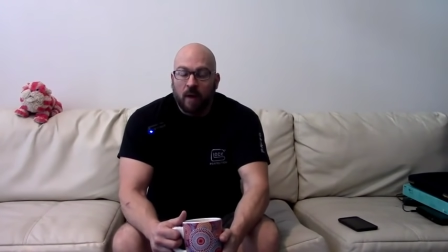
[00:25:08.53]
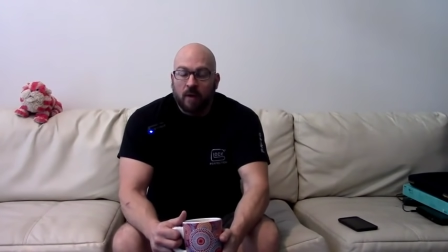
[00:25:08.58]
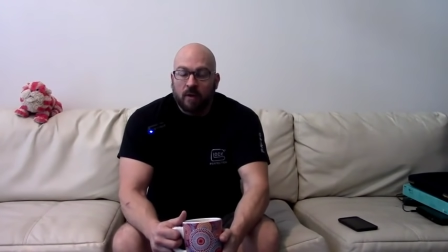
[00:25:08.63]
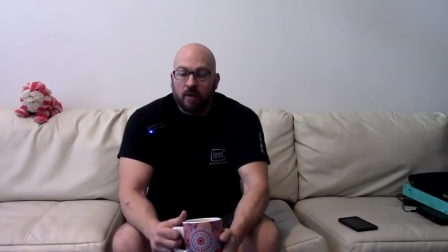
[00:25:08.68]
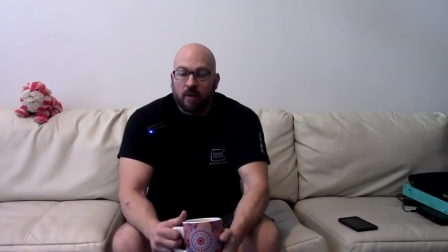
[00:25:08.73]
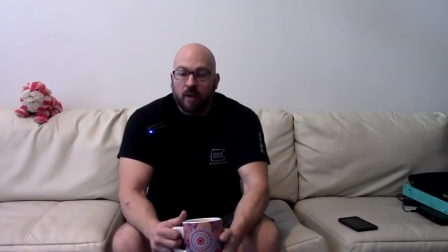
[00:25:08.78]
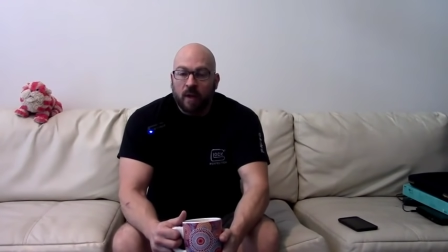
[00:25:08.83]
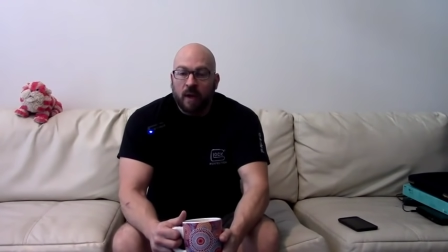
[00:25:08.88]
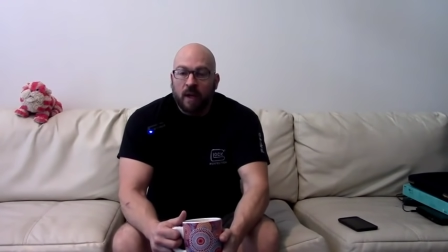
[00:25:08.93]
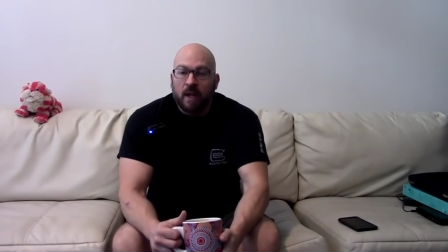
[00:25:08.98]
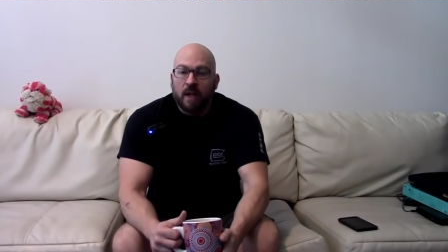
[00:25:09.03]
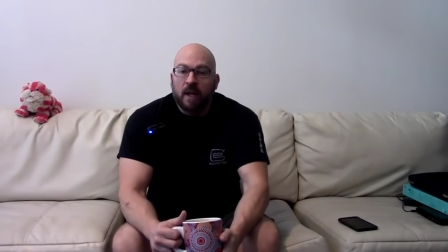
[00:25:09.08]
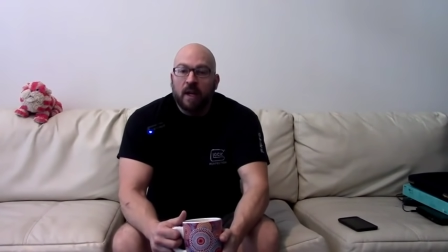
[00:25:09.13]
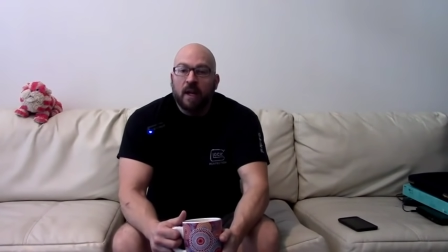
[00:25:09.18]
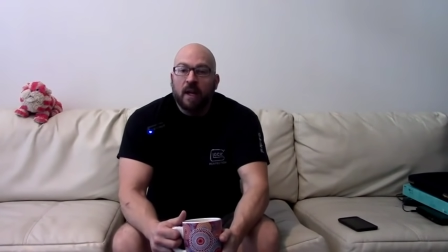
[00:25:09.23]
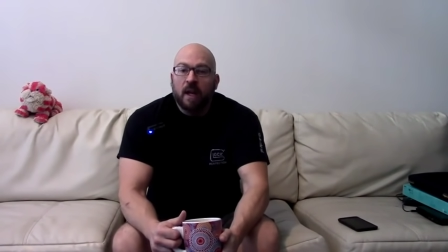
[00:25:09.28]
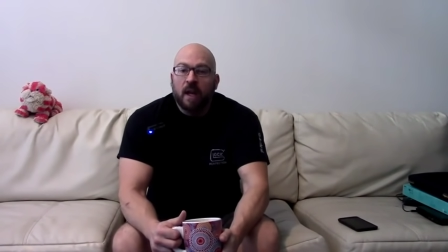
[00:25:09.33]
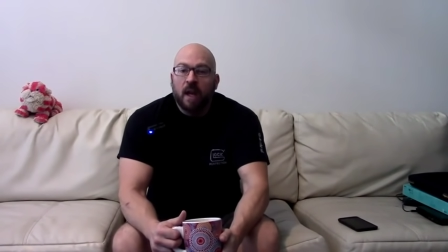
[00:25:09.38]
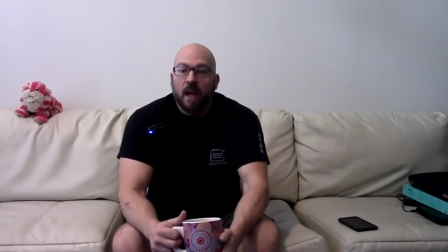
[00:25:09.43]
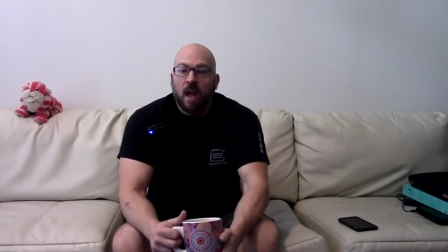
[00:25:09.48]

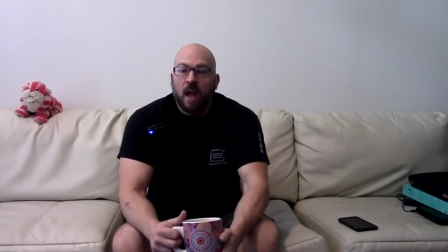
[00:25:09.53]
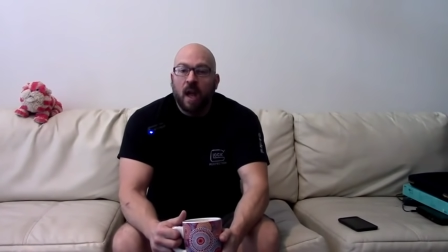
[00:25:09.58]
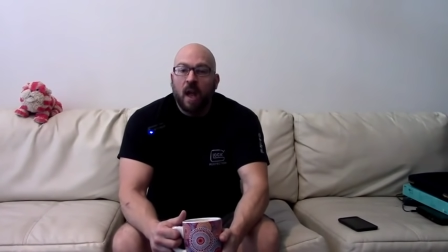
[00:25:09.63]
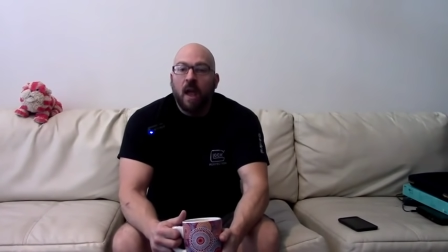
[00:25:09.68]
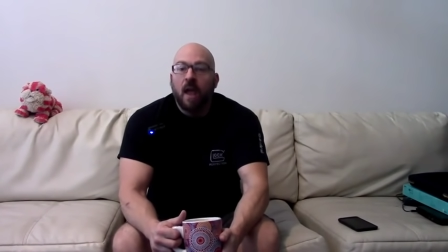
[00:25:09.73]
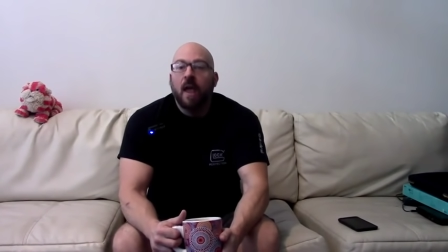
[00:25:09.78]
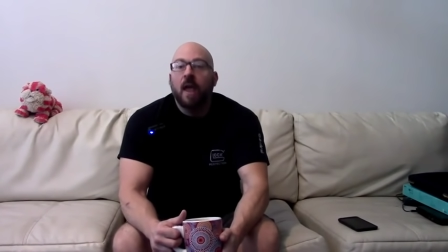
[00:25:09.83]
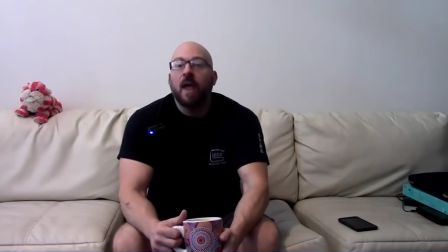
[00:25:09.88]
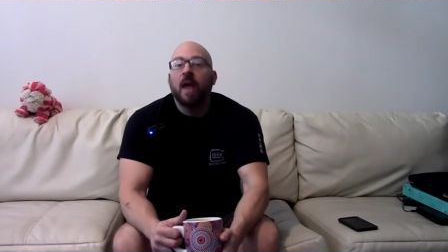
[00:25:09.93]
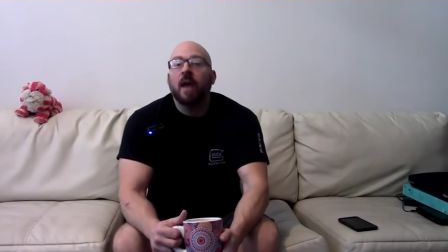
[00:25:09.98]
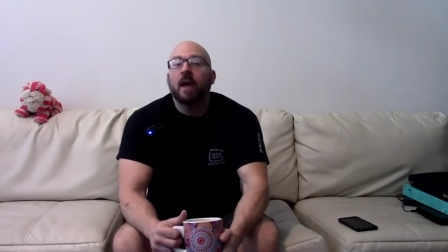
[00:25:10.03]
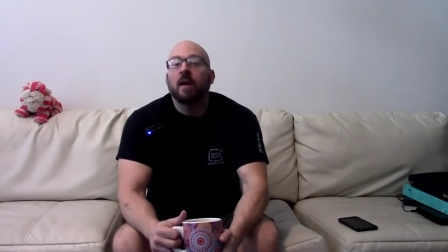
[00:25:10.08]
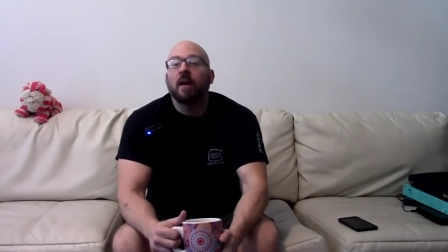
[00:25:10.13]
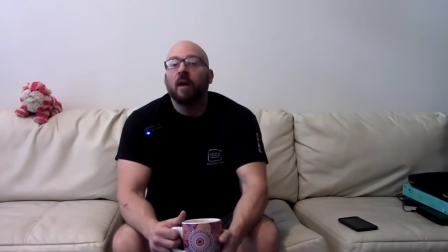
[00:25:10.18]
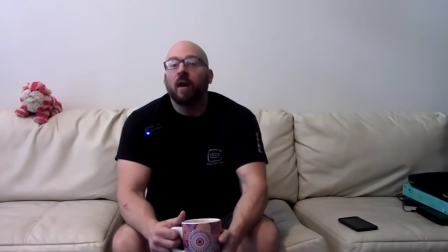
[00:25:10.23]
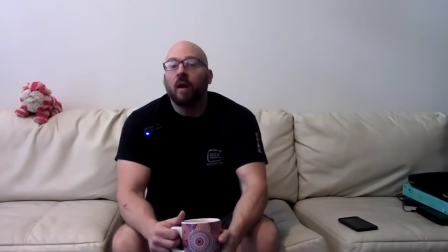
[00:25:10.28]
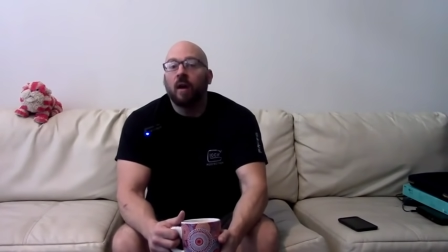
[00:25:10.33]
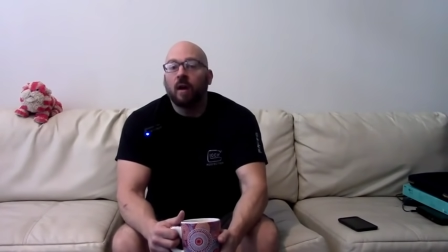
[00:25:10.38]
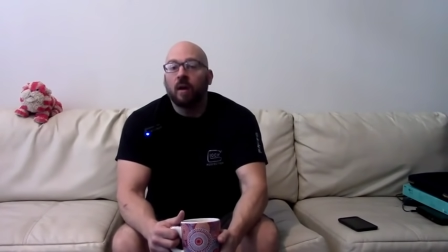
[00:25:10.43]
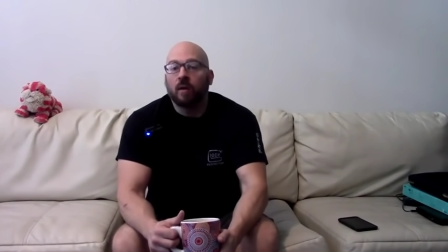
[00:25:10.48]
Training and
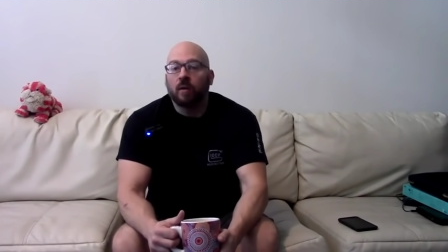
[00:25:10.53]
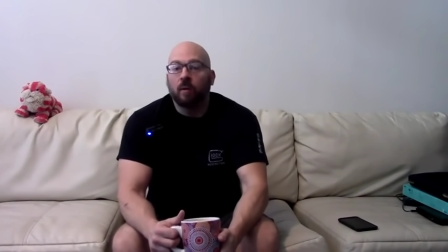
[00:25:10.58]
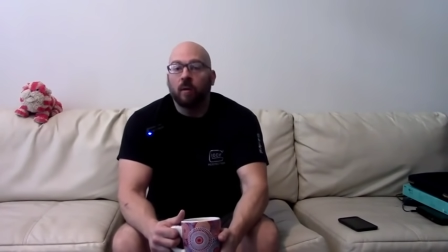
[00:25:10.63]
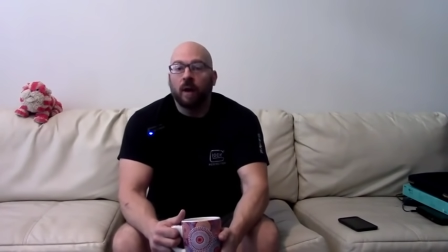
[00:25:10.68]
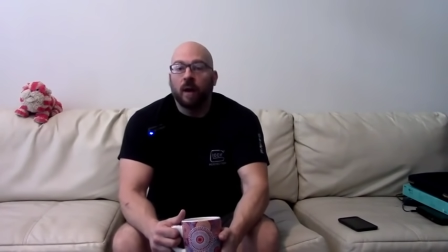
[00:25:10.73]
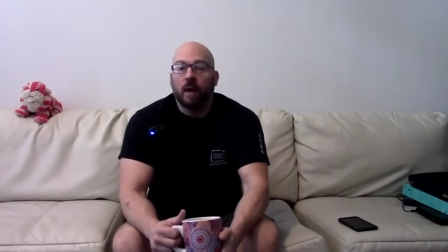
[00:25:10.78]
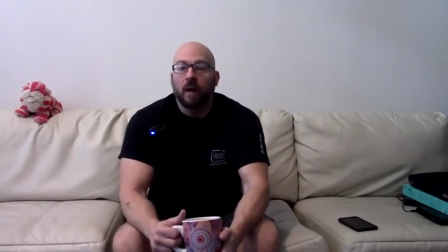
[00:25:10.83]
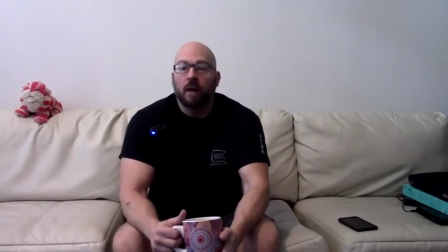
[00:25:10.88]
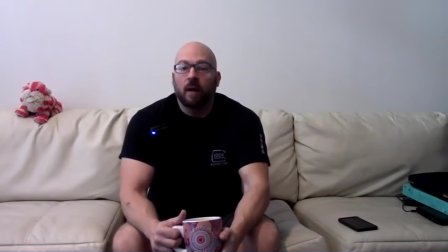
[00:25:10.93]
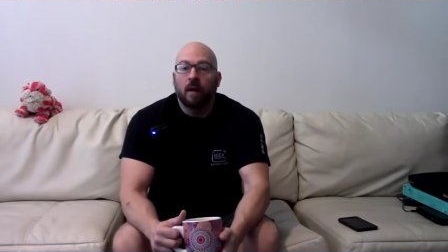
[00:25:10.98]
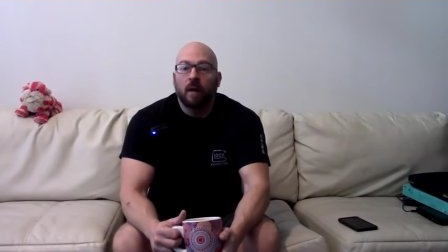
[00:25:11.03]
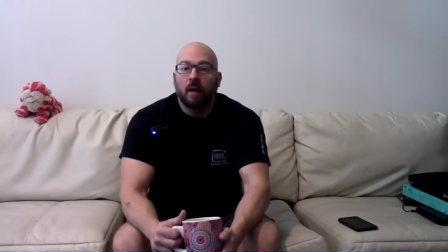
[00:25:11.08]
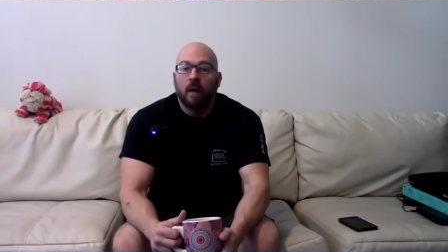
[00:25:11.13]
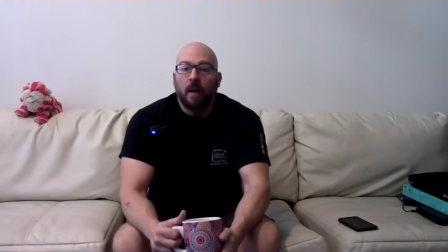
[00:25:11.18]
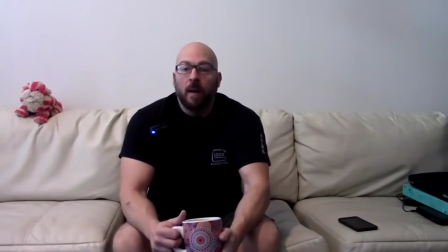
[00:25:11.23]
hardware.